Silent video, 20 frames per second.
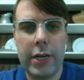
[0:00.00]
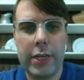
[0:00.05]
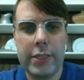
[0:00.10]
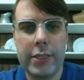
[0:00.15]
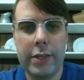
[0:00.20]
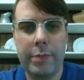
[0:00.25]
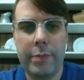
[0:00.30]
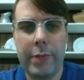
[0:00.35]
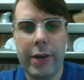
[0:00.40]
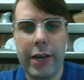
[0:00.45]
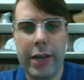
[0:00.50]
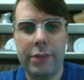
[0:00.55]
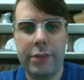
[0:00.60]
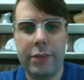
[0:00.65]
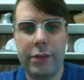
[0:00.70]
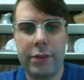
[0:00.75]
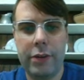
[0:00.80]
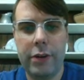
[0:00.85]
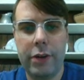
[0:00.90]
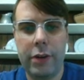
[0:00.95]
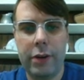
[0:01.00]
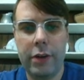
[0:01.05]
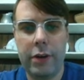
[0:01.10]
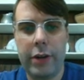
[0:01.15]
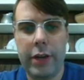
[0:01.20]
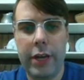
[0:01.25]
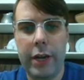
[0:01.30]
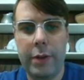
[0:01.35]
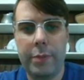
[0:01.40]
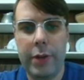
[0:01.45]
Boston
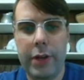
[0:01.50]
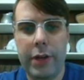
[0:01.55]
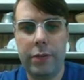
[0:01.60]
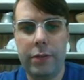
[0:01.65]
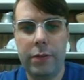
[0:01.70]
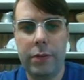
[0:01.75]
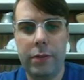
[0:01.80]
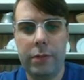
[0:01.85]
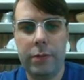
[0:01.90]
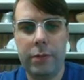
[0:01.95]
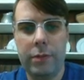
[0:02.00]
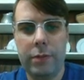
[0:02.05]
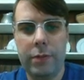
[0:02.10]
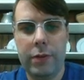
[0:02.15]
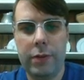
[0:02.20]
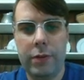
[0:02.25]
Massacre Ed Puzzle.